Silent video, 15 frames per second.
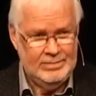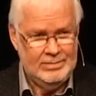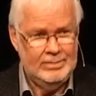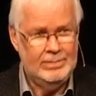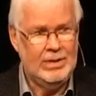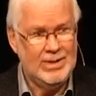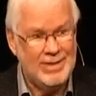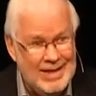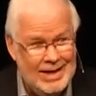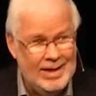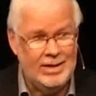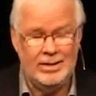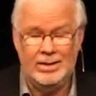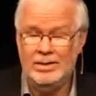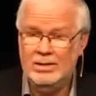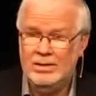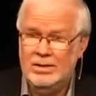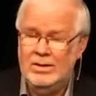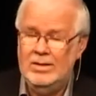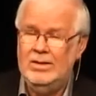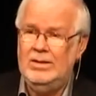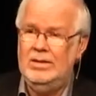But then,
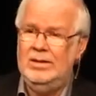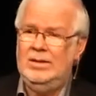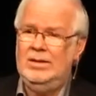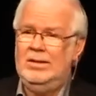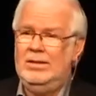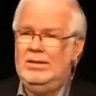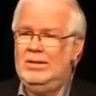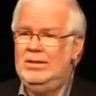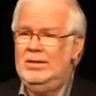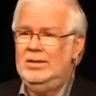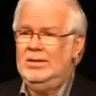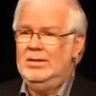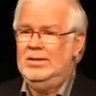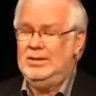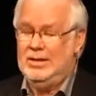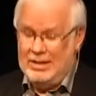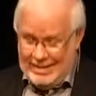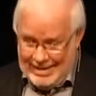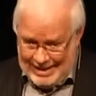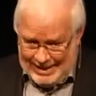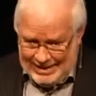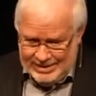in the
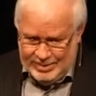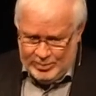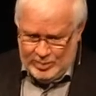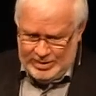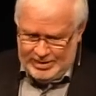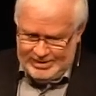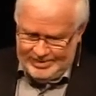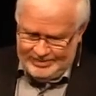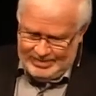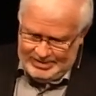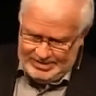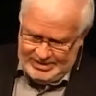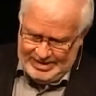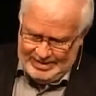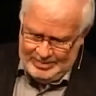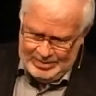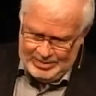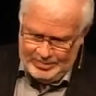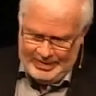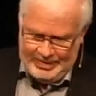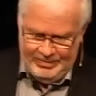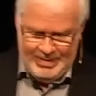last words of the chapter,
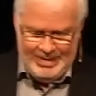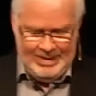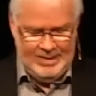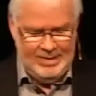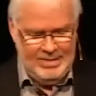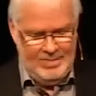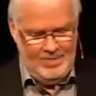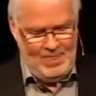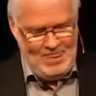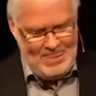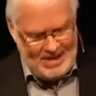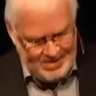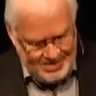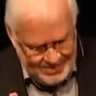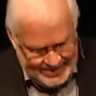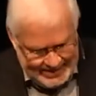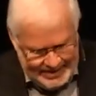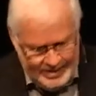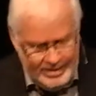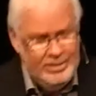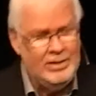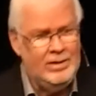we read, the
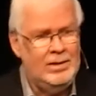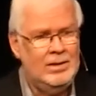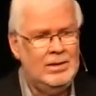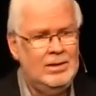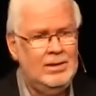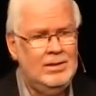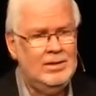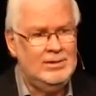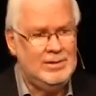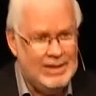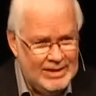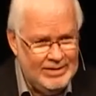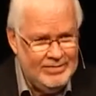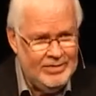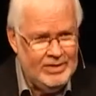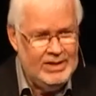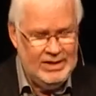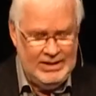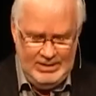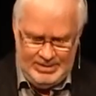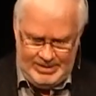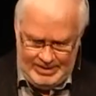thing David
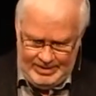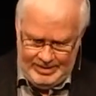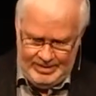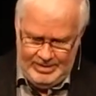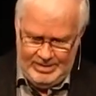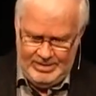had done